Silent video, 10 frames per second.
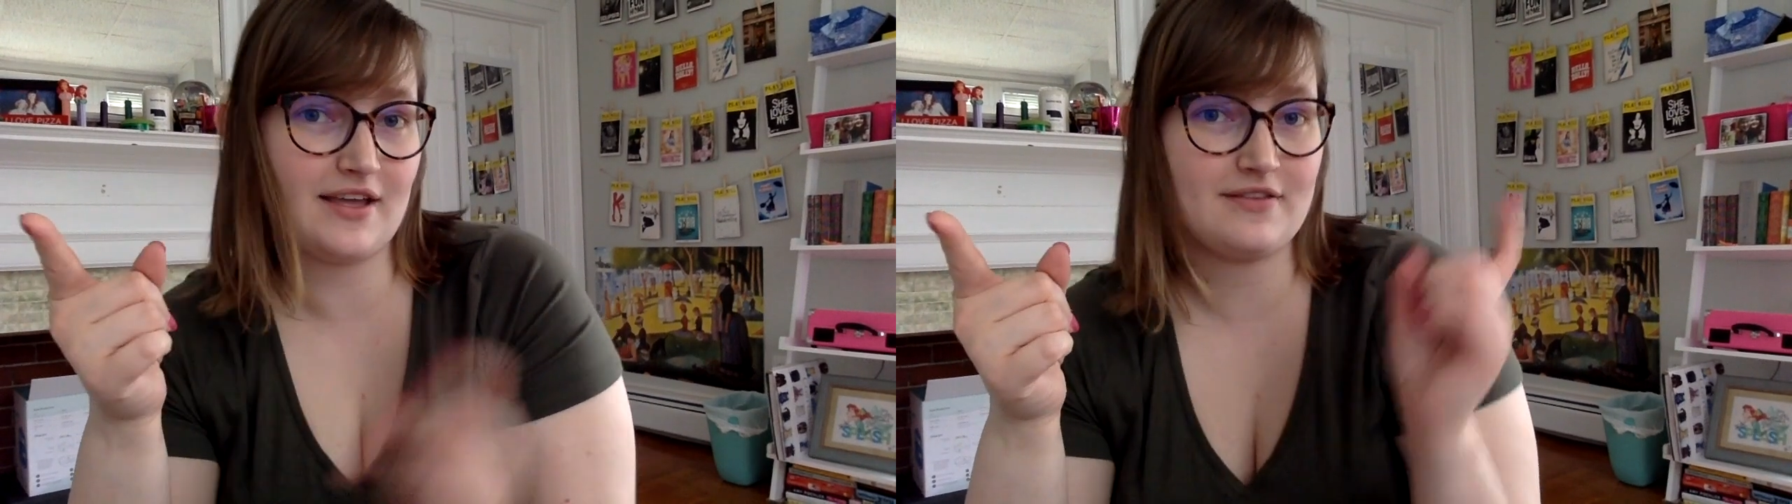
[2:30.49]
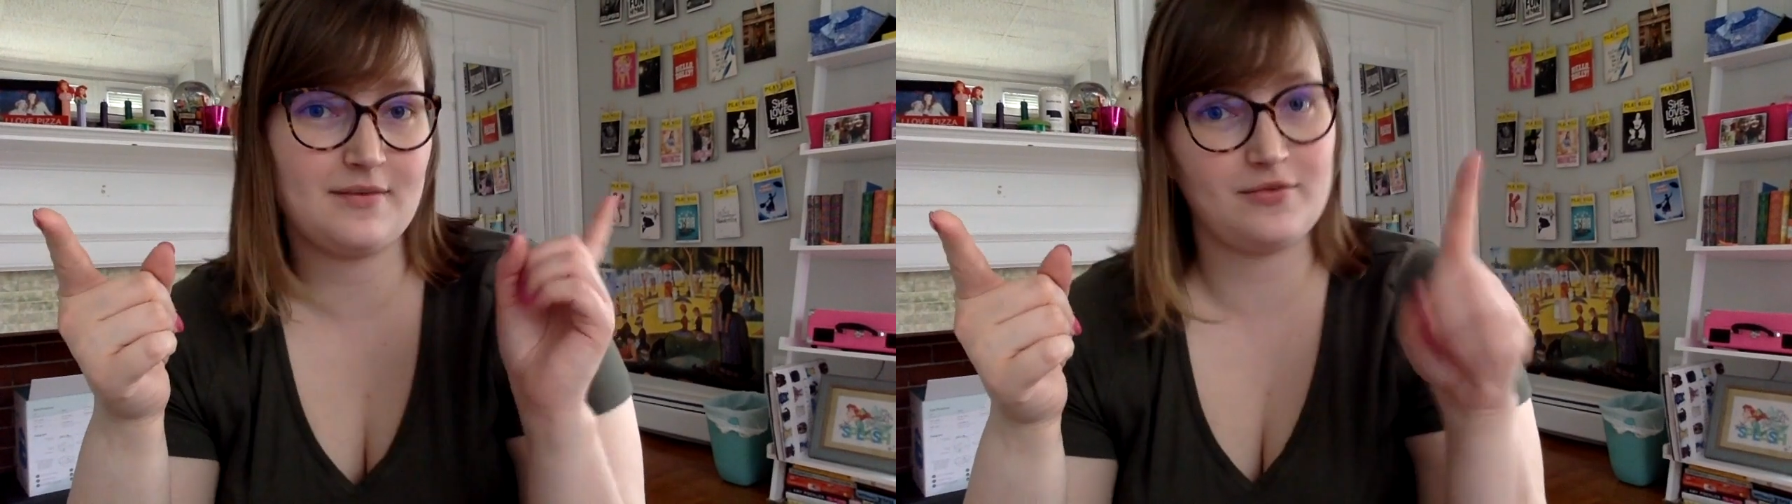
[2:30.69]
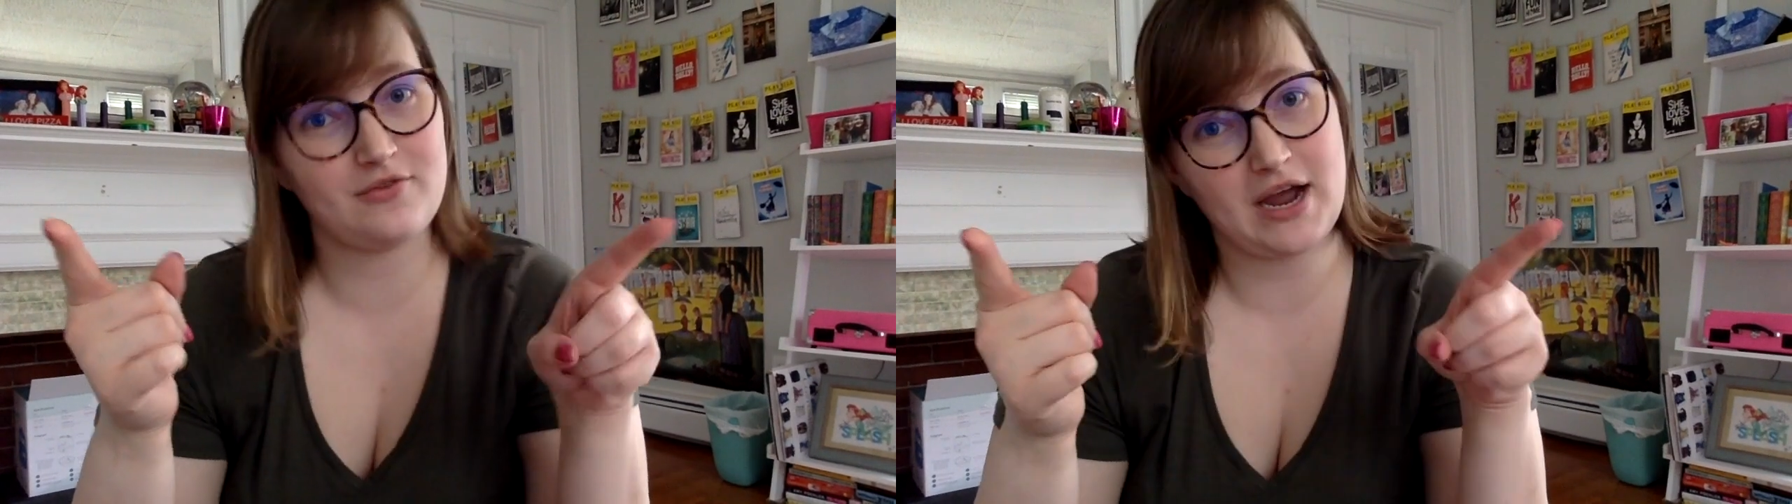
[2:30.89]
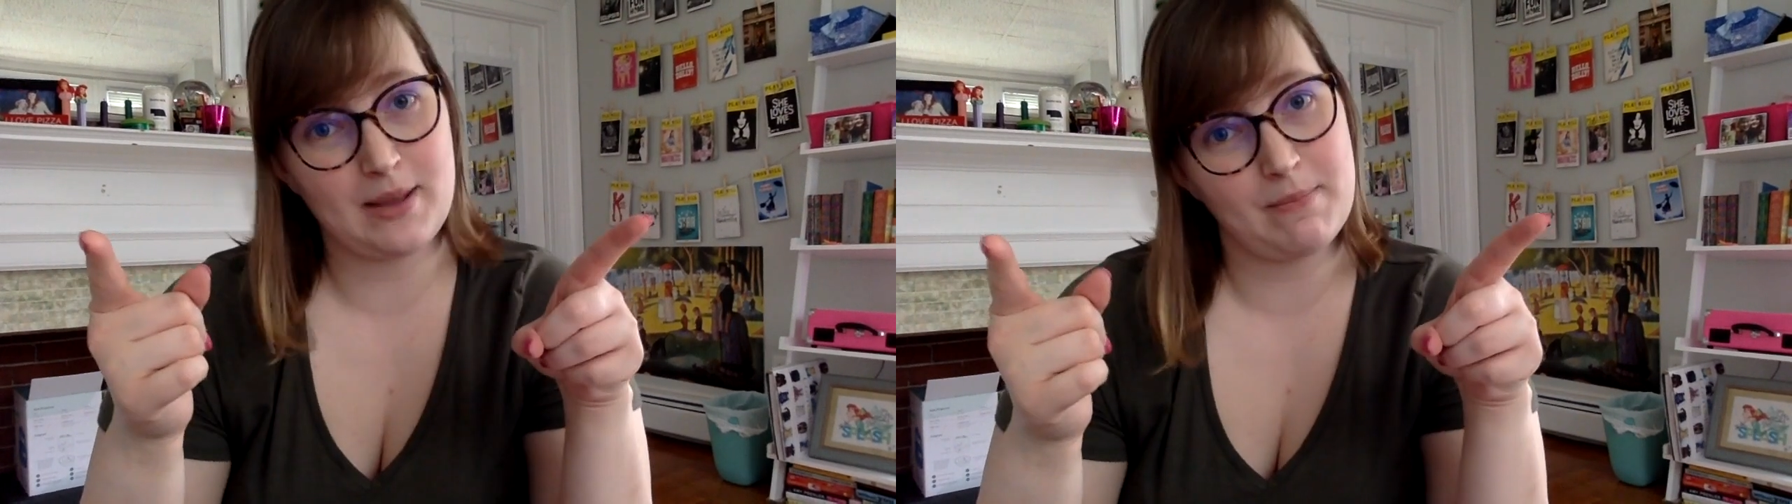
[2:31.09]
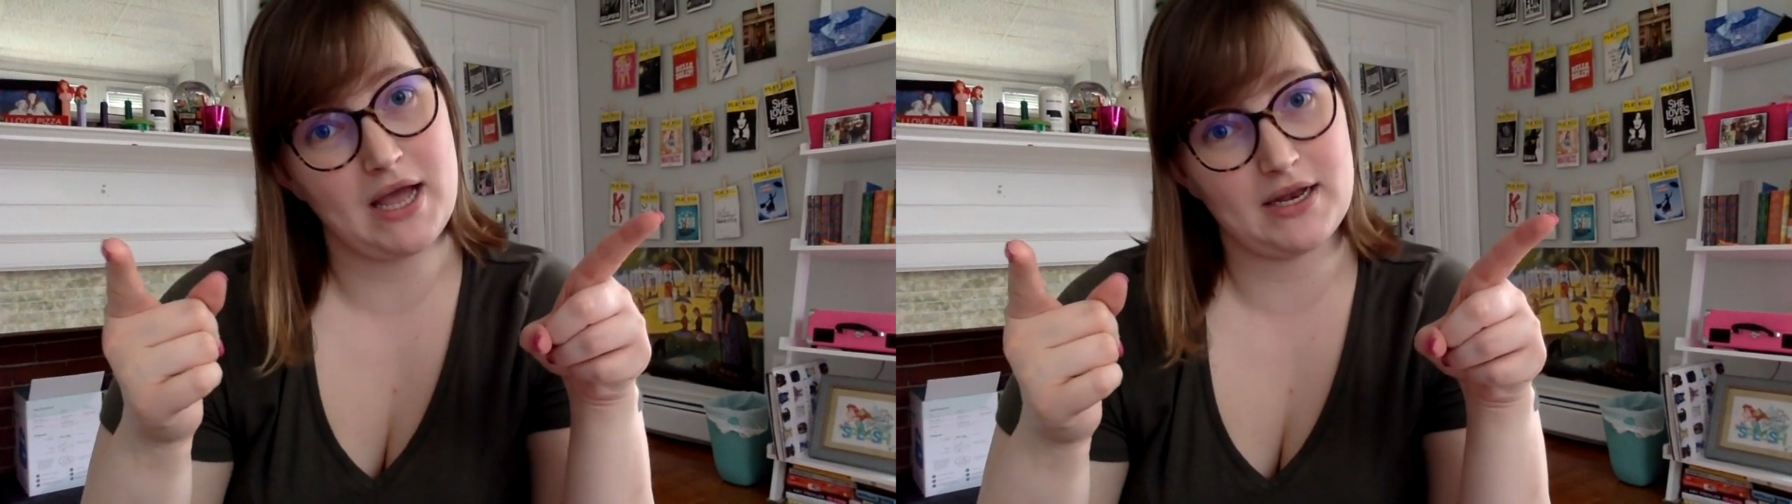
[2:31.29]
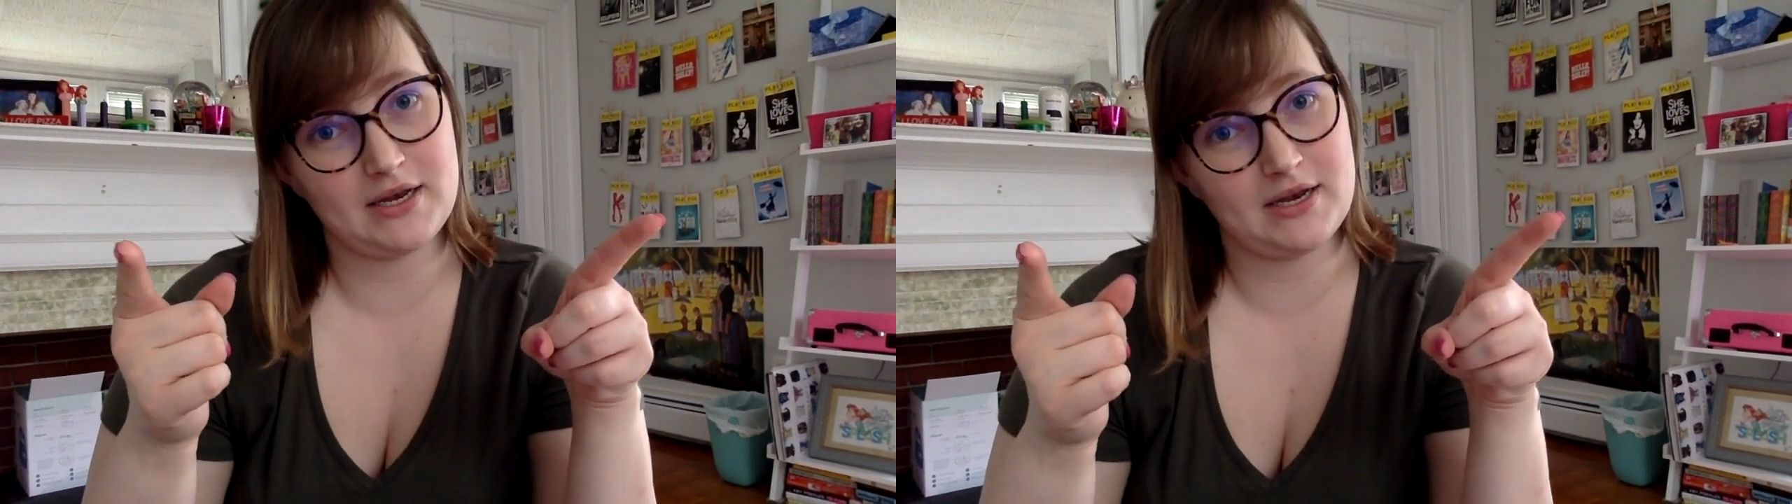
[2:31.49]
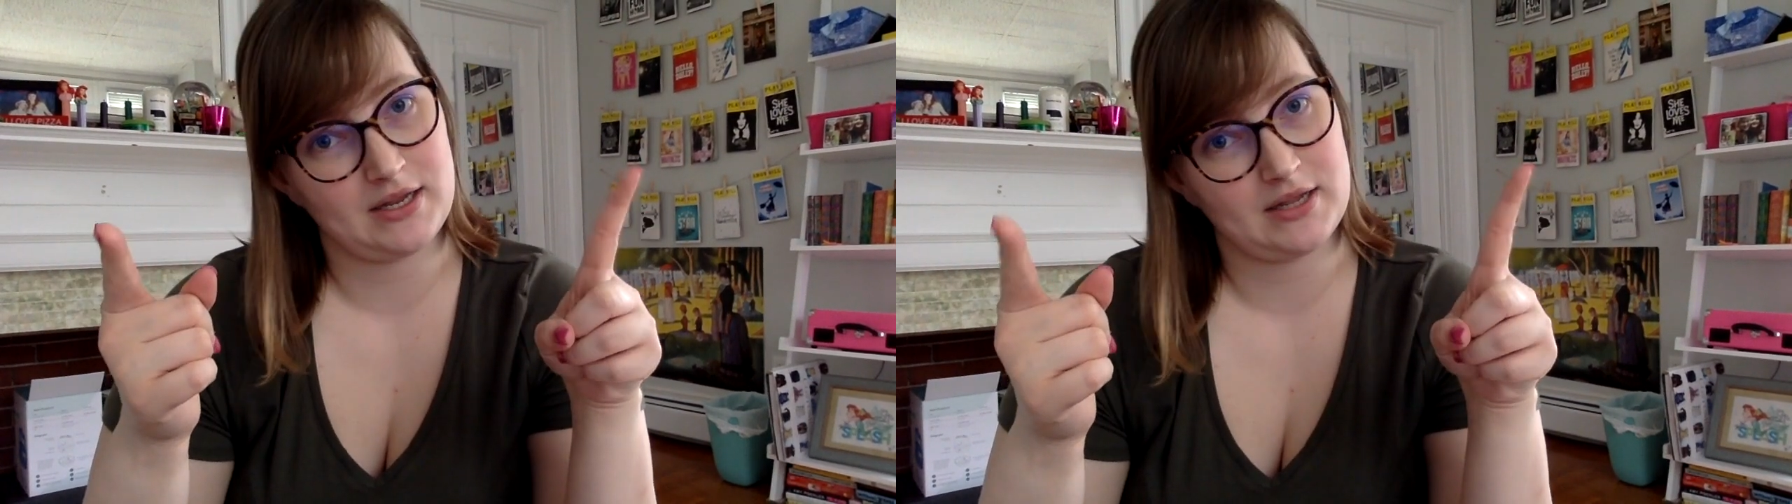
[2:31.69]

and subscribe button